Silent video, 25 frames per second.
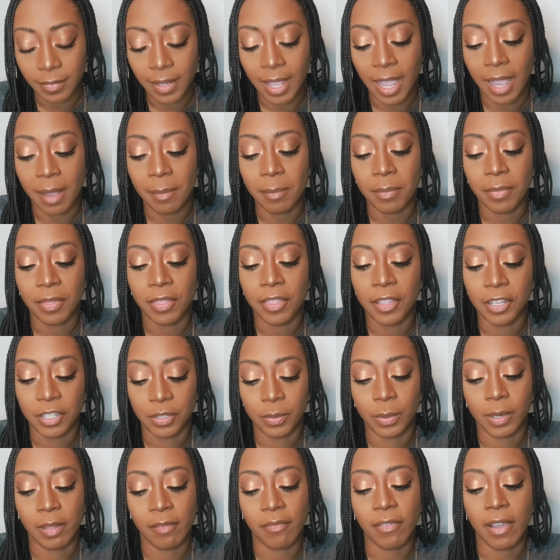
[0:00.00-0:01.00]
I'm the
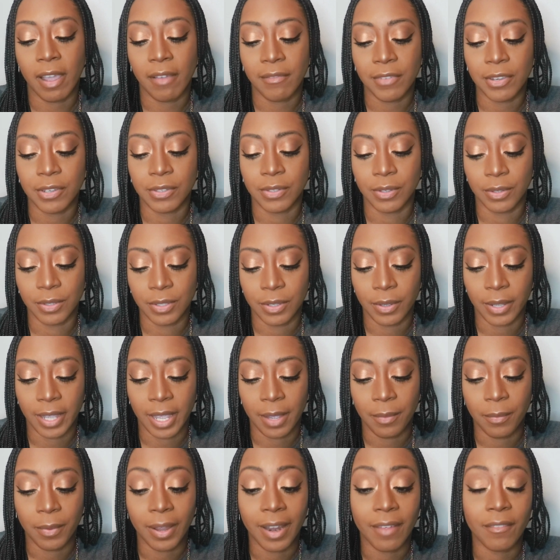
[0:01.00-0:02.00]
25 years old.
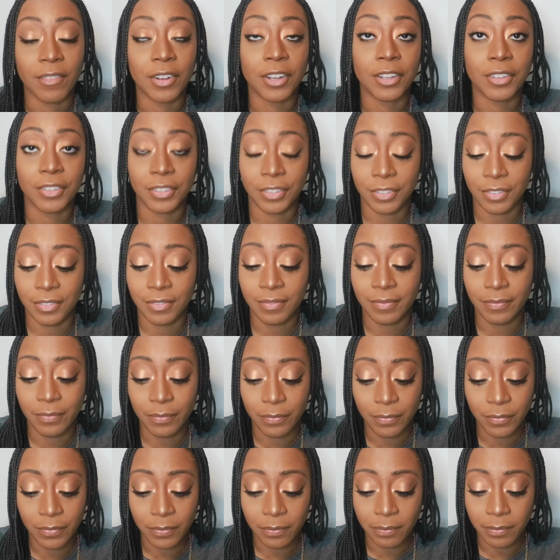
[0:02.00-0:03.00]
Okay, whatever.
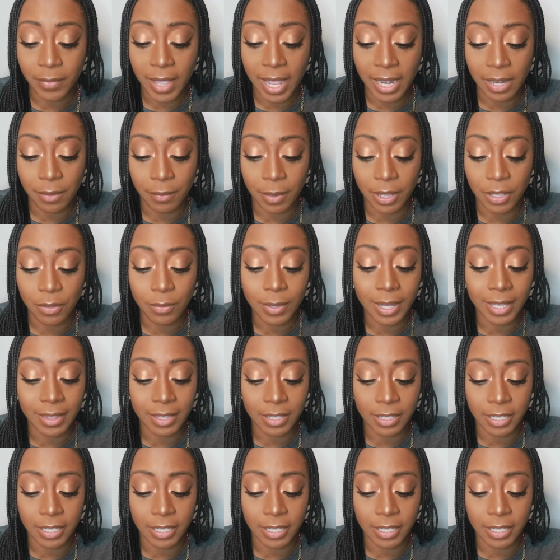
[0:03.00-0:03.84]
Anyway, you get the